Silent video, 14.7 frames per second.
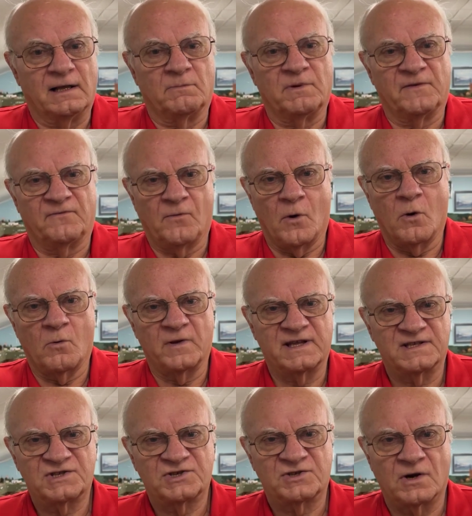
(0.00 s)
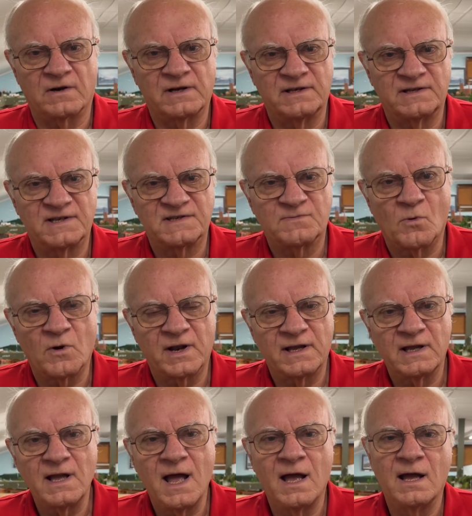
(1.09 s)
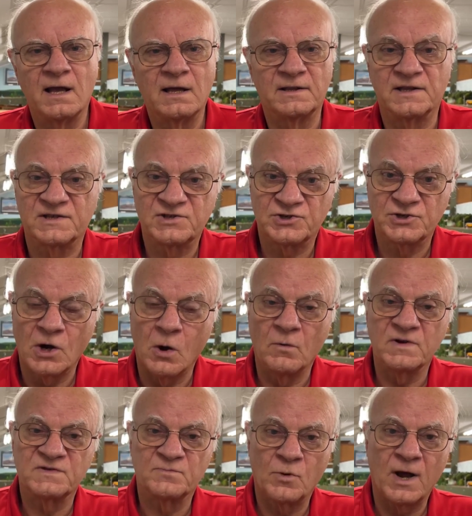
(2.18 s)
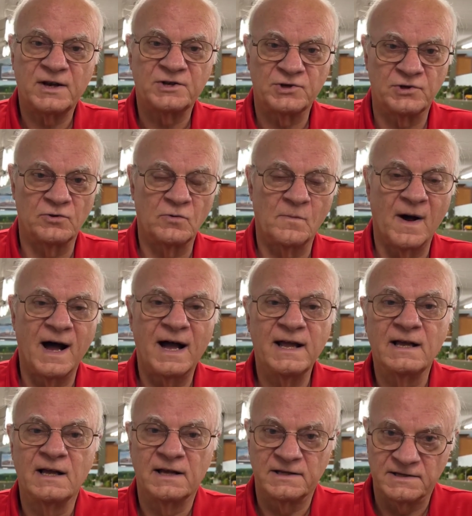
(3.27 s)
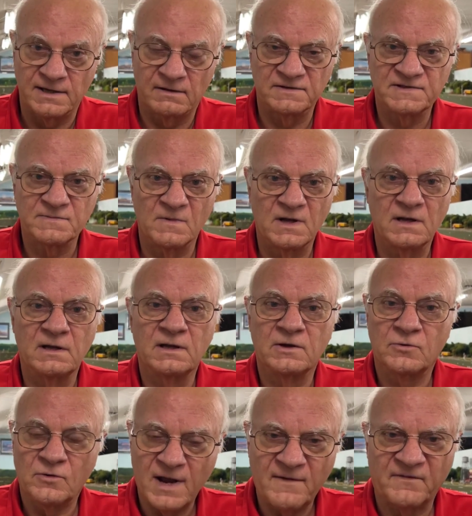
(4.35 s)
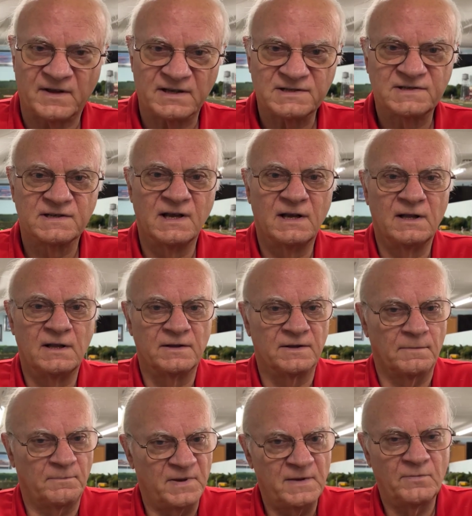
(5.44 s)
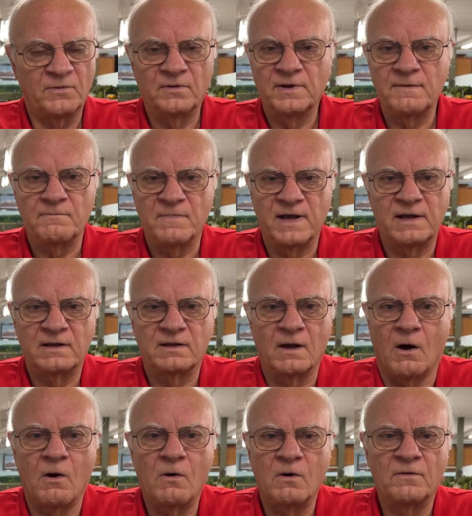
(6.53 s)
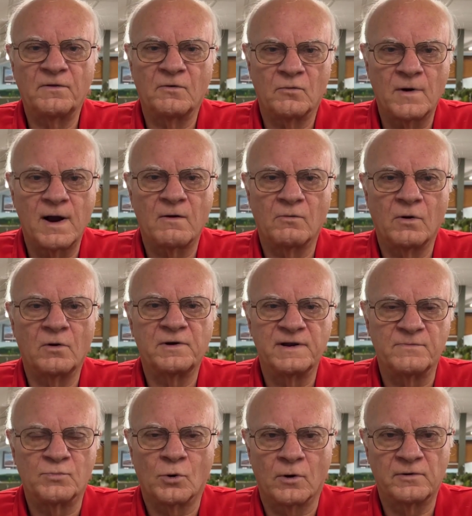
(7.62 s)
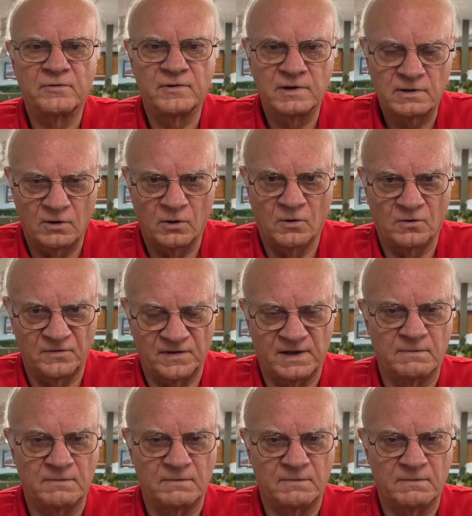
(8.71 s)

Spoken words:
Before we get started this morning, this show is brought to you by Jelsma Graphics, the people that make all the railroad embroidery clothing.